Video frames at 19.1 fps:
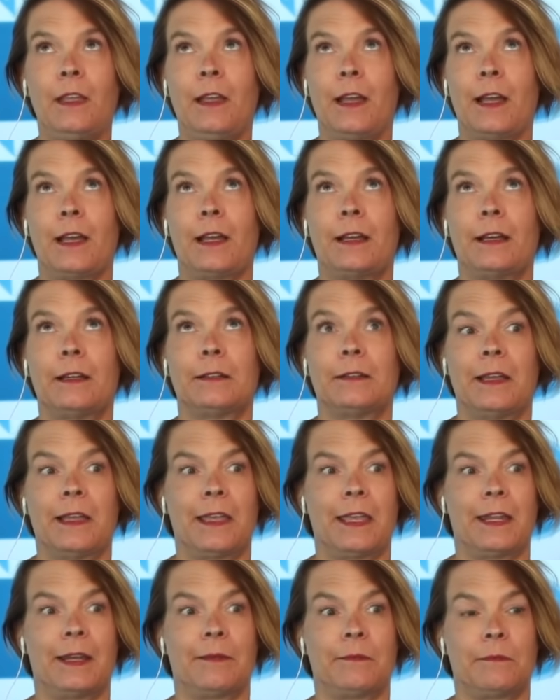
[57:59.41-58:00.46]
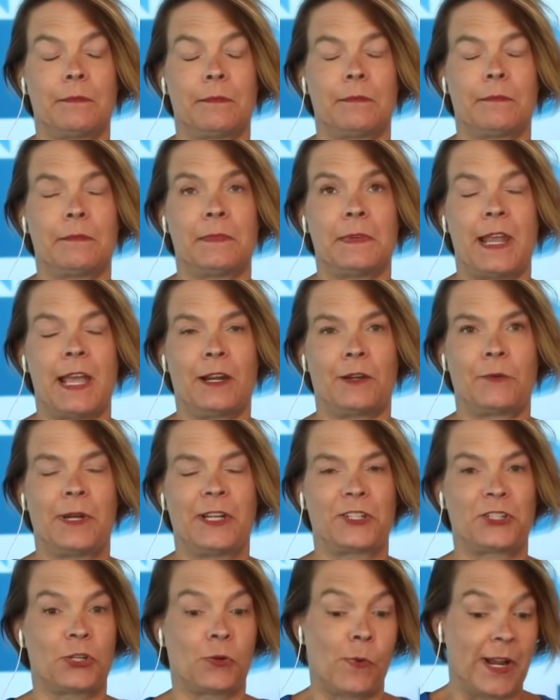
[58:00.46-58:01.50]
And not quite
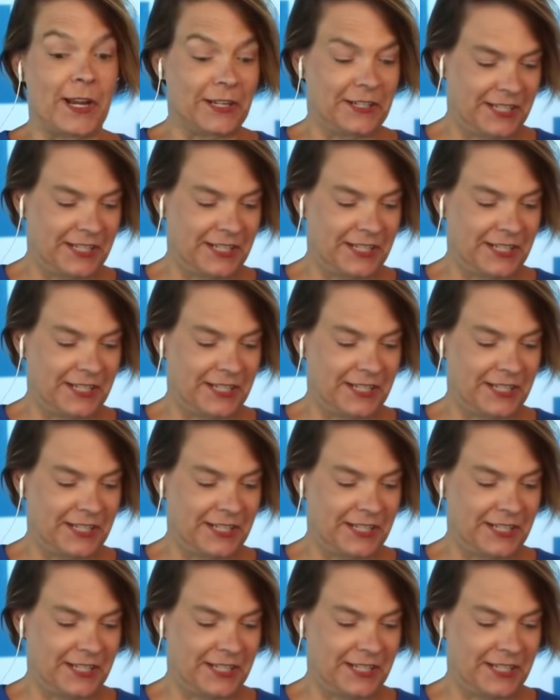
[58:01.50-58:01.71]
sure where